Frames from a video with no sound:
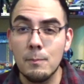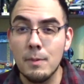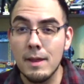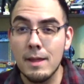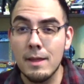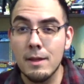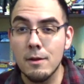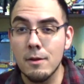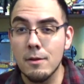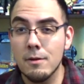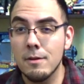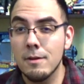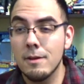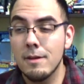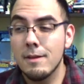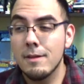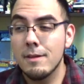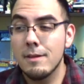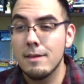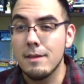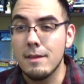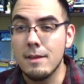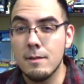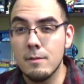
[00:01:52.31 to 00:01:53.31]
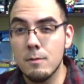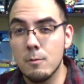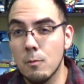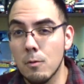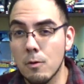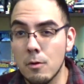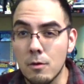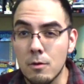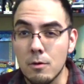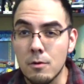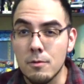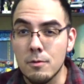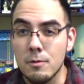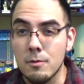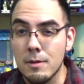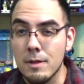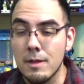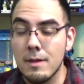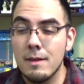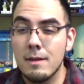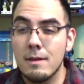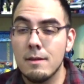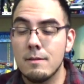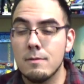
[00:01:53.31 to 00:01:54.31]
player in the world,
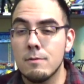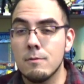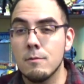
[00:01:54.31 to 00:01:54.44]
okay?